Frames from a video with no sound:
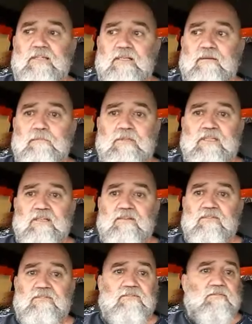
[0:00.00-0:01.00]
you know,
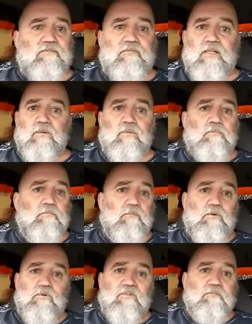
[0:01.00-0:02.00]
because they were
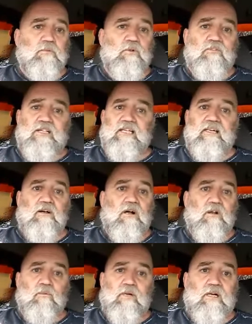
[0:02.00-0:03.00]
it was moving in
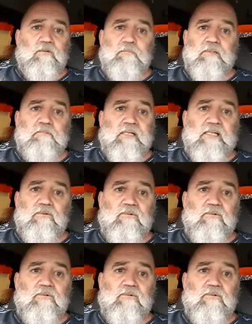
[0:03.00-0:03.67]
all around me, man.